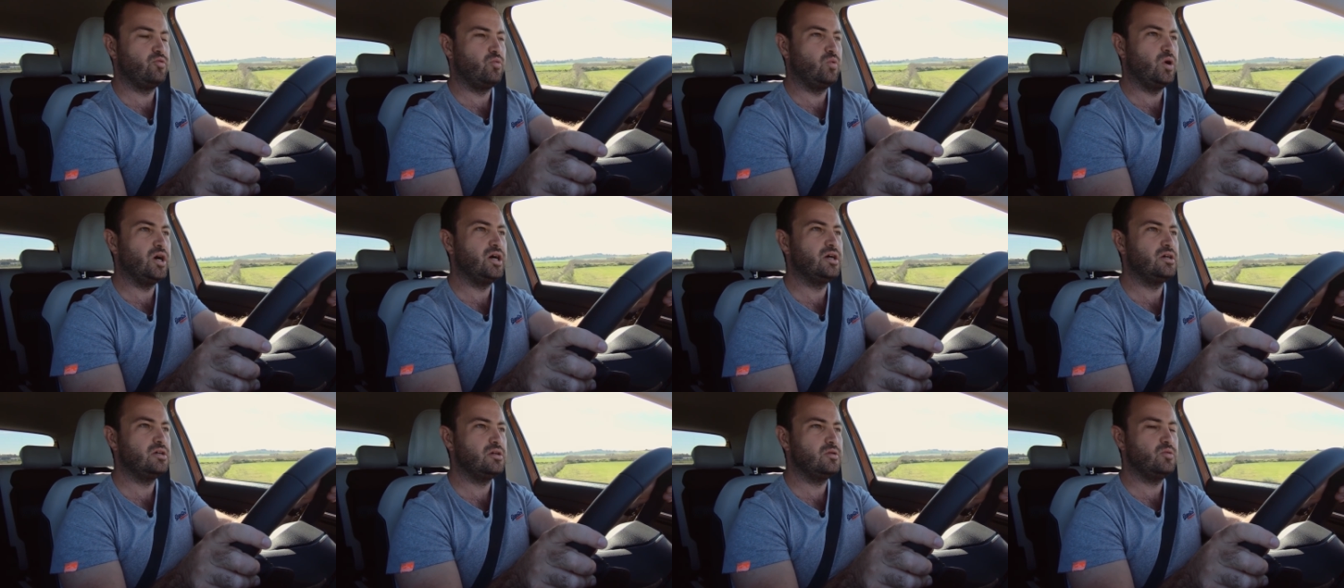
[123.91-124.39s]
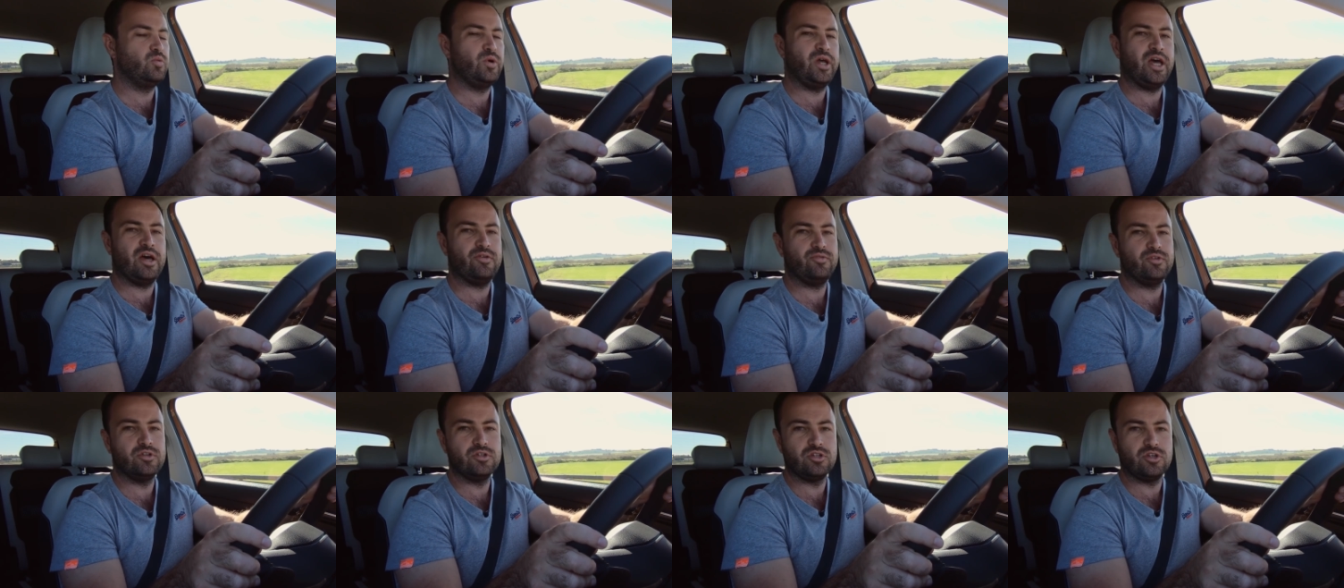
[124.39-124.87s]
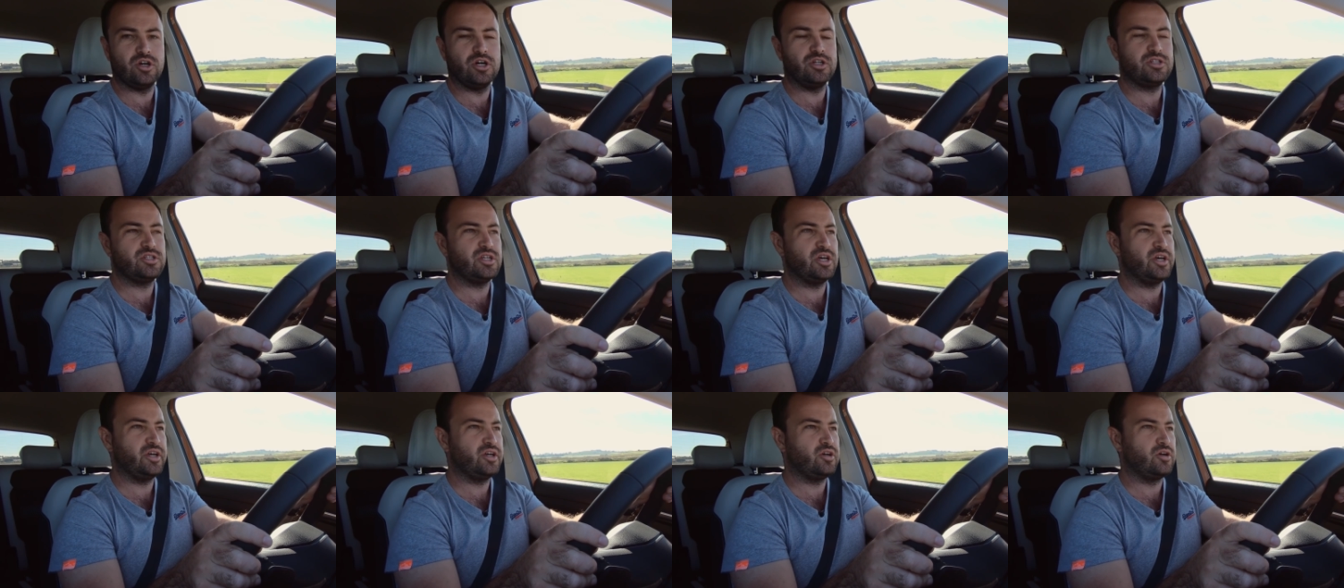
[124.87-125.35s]
Well, we haven't
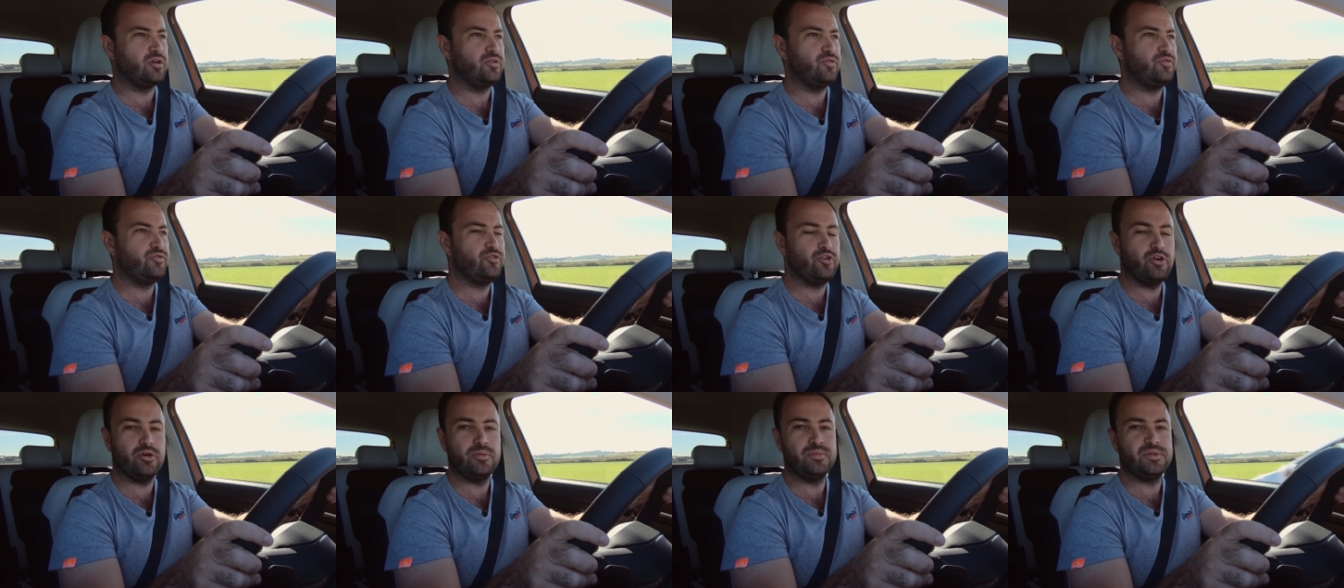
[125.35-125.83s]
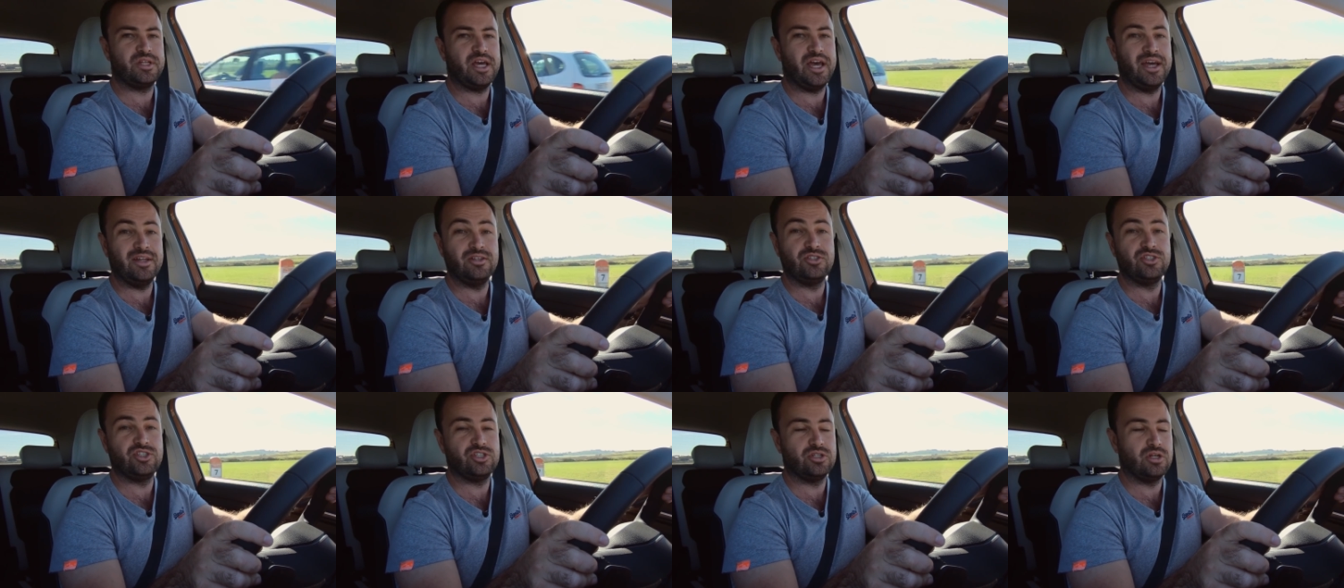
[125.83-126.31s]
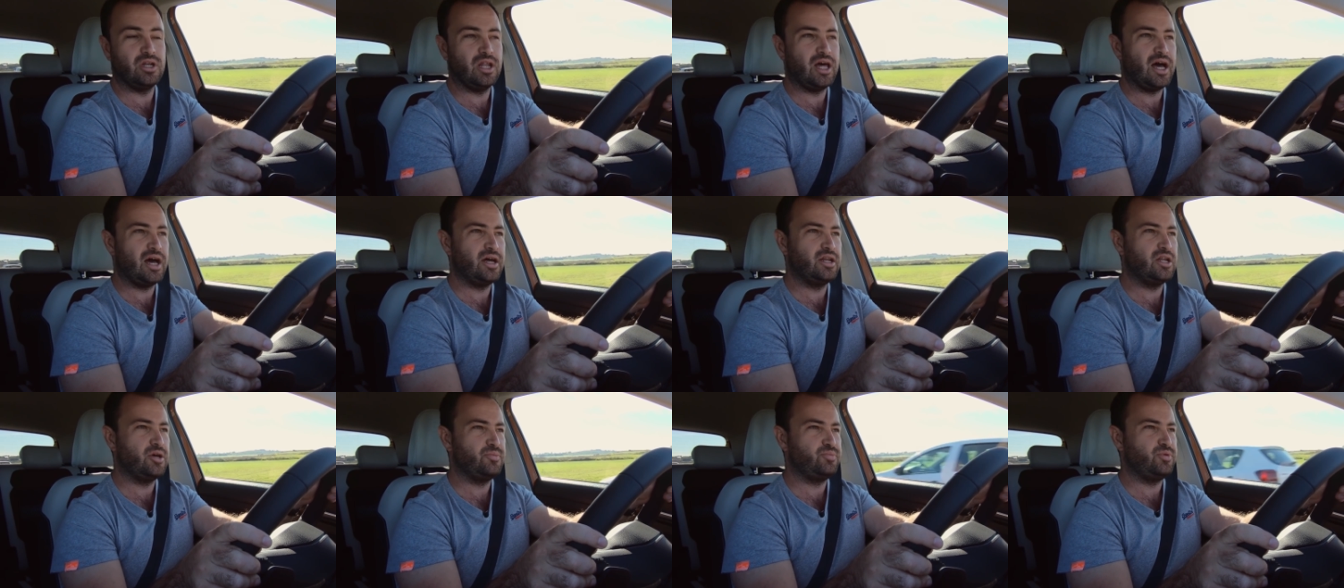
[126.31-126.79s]
got a confirmed engine
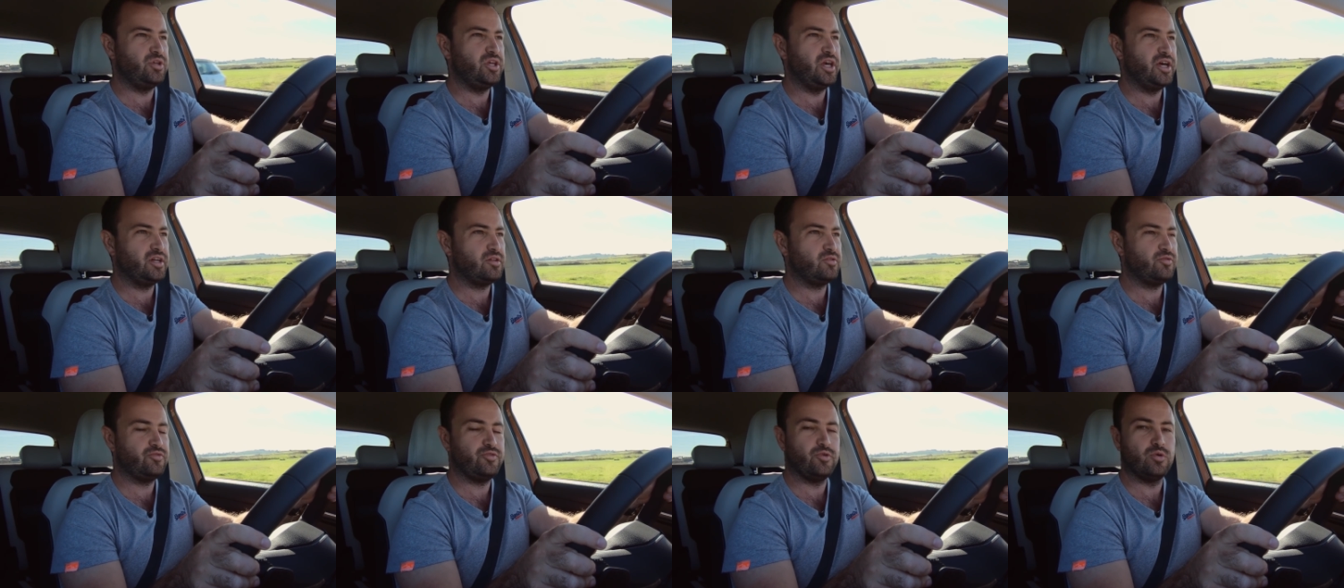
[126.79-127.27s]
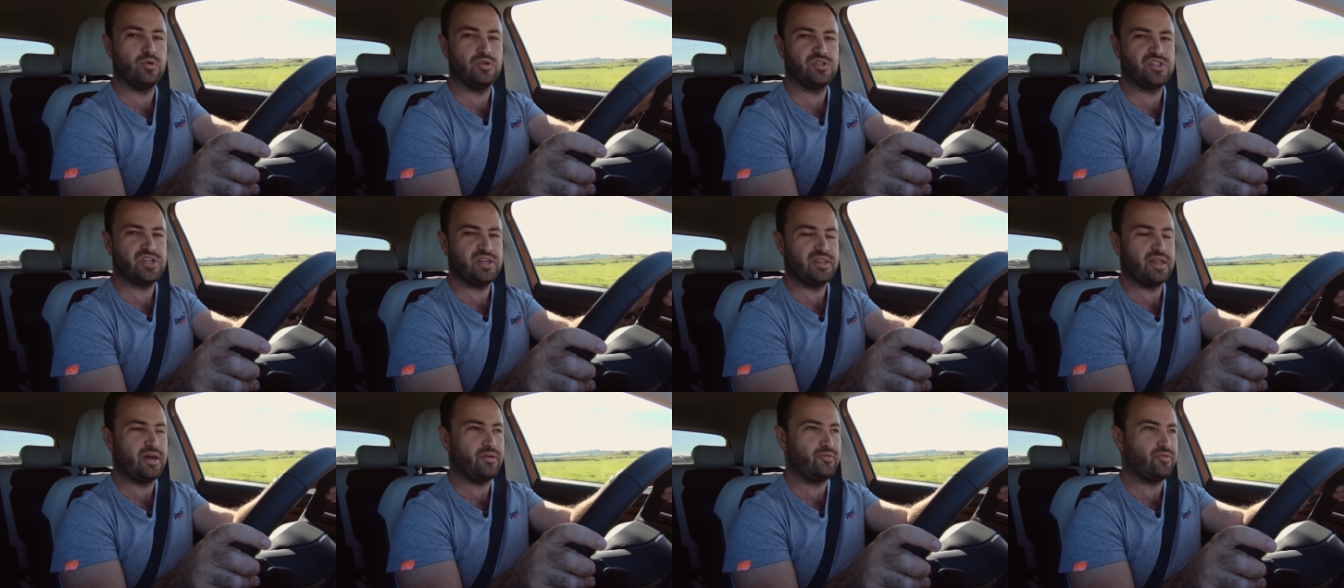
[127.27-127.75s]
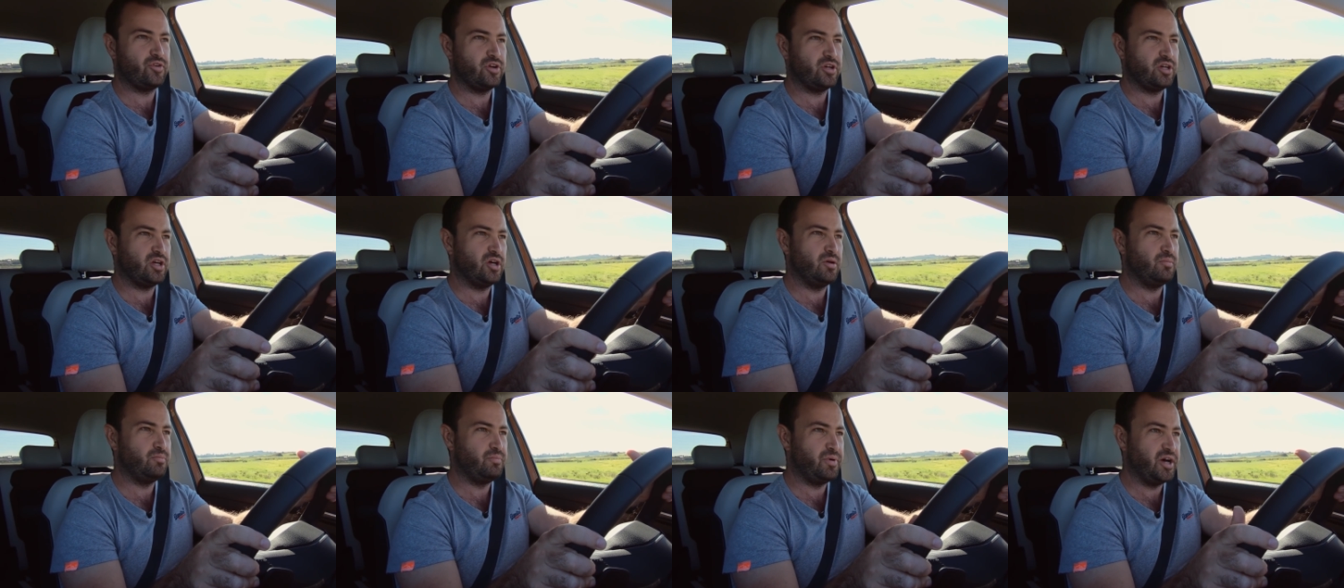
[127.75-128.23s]
lineup yet for South
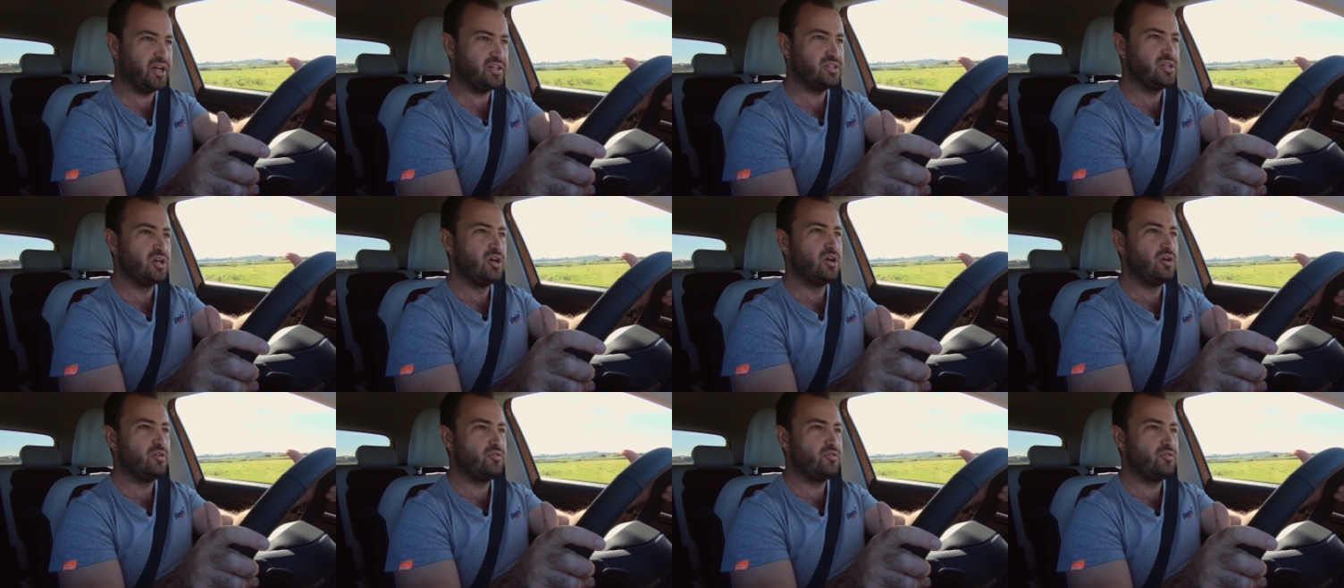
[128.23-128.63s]
Africa, but